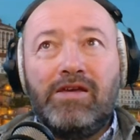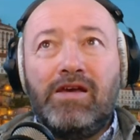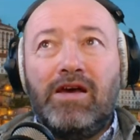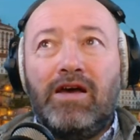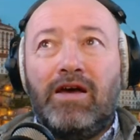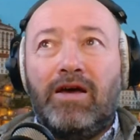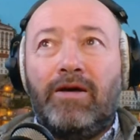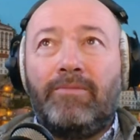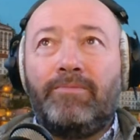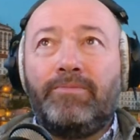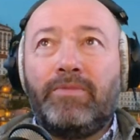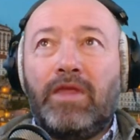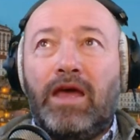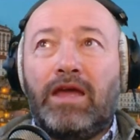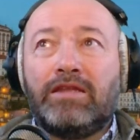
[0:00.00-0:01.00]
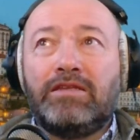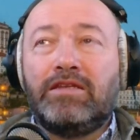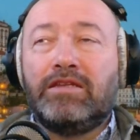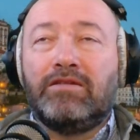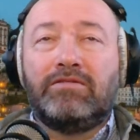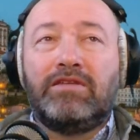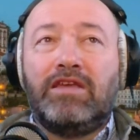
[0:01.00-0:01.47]
And, you
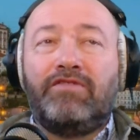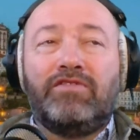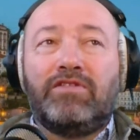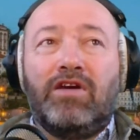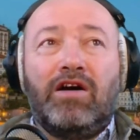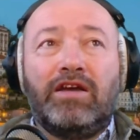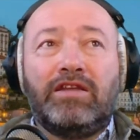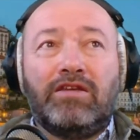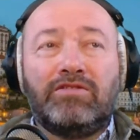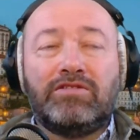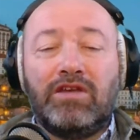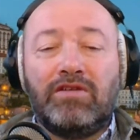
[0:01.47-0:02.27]
know, given that I know so